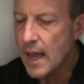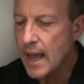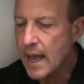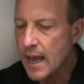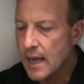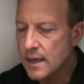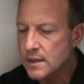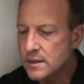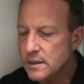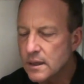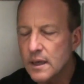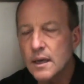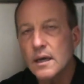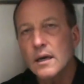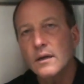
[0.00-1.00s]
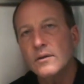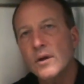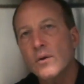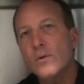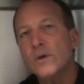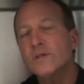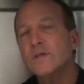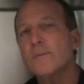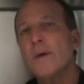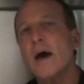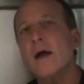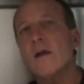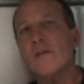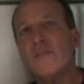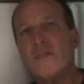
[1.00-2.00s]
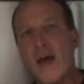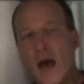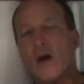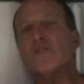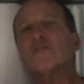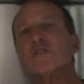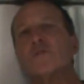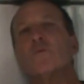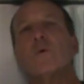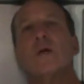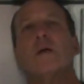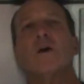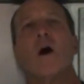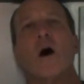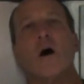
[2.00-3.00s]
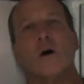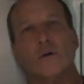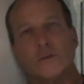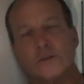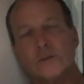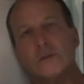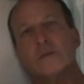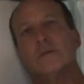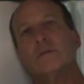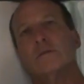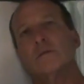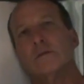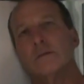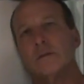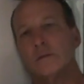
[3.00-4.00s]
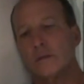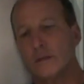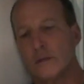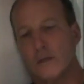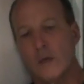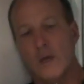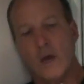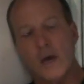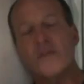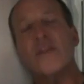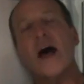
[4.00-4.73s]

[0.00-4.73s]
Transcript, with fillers: and there was about a thousand recalls, a